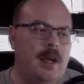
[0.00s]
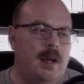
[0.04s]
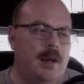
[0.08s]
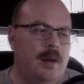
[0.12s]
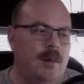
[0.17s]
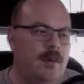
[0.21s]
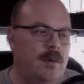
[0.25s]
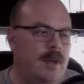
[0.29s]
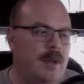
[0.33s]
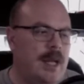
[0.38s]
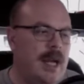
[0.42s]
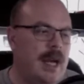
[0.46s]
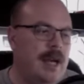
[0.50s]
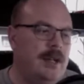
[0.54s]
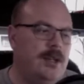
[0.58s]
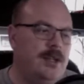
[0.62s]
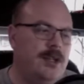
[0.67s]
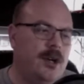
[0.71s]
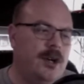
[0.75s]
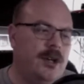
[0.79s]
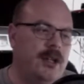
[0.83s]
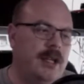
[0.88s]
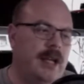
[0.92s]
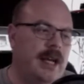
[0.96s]
When I
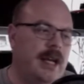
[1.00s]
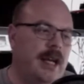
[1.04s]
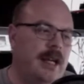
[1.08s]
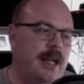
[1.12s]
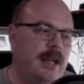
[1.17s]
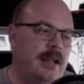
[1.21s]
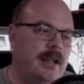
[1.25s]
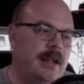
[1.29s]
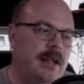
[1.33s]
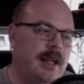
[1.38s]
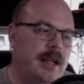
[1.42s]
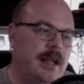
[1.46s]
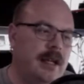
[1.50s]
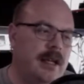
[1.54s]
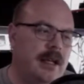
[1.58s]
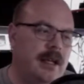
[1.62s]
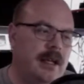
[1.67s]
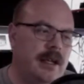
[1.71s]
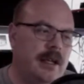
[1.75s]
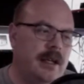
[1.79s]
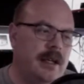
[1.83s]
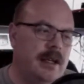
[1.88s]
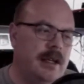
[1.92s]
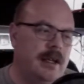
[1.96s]
turned in
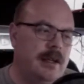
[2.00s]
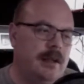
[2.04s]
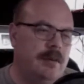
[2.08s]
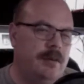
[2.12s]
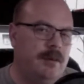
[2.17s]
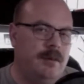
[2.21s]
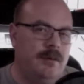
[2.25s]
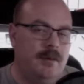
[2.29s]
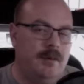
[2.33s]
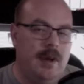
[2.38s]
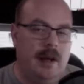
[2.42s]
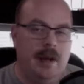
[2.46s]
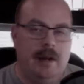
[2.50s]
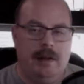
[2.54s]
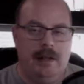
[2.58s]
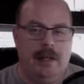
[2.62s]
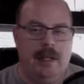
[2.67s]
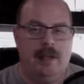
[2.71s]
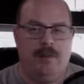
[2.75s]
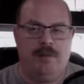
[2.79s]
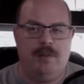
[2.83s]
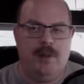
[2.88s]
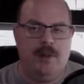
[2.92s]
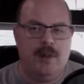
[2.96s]
I did
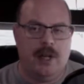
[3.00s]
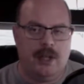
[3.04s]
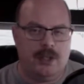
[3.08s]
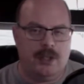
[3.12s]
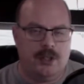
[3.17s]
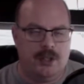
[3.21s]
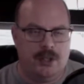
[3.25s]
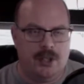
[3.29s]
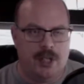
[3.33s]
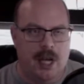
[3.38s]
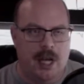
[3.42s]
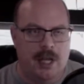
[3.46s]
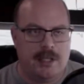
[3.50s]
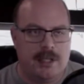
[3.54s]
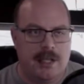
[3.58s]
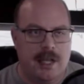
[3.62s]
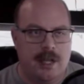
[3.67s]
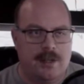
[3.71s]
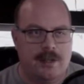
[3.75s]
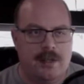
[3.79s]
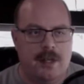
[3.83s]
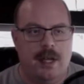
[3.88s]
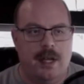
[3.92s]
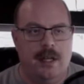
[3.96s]
a few extra shots
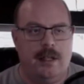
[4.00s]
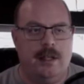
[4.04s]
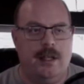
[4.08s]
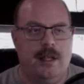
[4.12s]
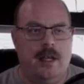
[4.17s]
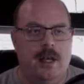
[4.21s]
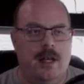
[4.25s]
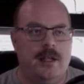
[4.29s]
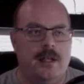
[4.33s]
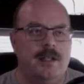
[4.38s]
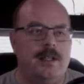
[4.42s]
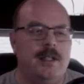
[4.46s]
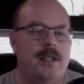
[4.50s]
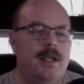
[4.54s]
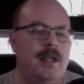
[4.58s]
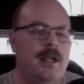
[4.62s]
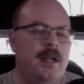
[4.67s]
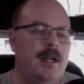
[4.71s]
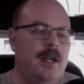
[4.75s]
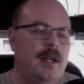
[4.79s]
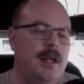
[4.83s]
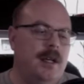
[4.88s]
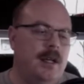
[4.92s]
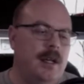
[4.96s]
outside the hunt
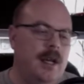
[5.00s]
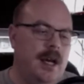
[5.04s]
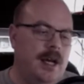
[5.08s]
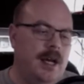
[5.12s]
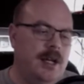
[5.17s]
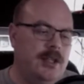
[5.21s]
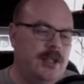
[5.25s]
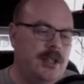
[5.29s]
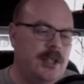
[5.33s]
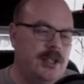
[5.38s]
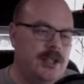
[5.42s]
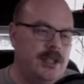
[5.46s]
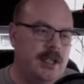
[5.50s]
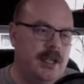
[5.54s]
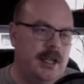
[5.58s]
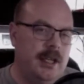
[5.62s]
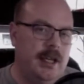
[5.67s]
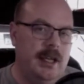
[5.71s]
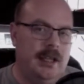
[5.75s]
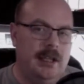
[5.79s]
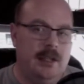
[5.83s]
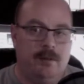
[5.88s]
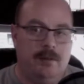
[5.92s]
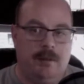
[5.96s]
just to
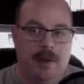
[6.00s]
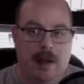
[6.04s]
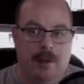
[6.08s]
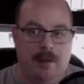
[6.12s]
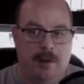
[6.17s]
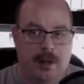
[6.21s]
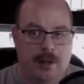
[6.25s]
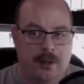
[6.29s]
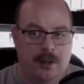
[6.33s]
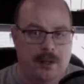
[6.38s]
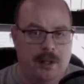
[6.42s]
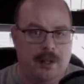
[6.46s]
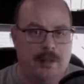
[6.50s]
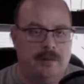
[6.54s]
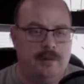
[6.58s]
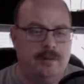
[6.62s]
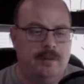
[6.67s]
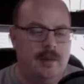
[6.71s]
get the 500,